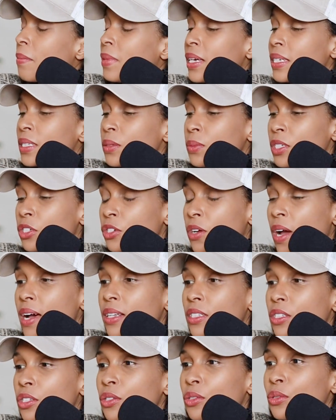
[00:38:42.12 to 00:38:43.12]
because we
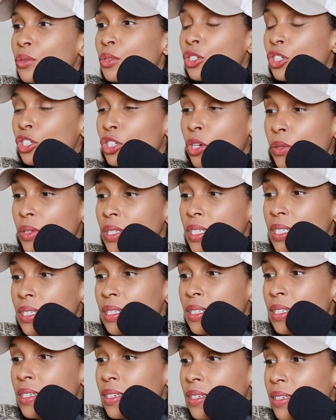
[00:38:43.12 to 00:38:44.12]
try to show these
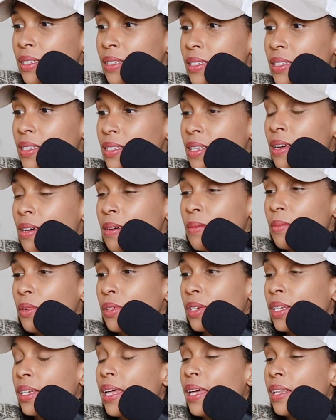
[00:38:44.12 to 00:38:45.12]
things
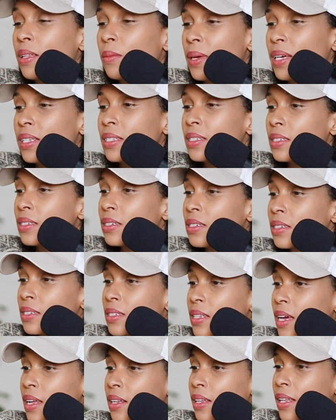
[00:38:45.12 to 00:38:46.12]
on a daily basis,
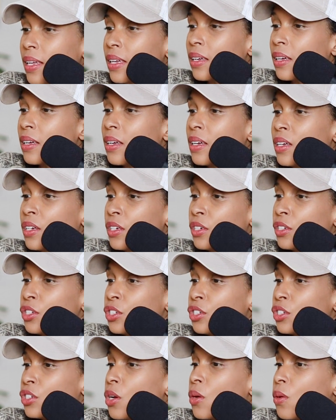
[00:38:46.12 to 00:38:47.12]
just kind of like
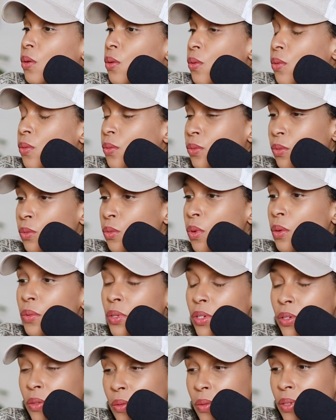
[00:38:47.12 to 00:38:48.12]
show what
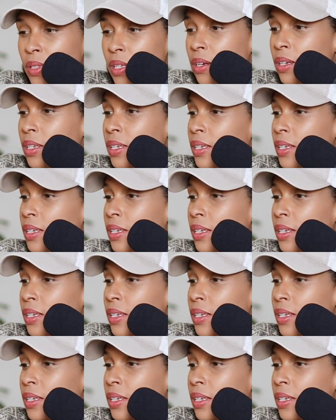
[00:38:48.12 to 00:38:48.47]
we're doing with our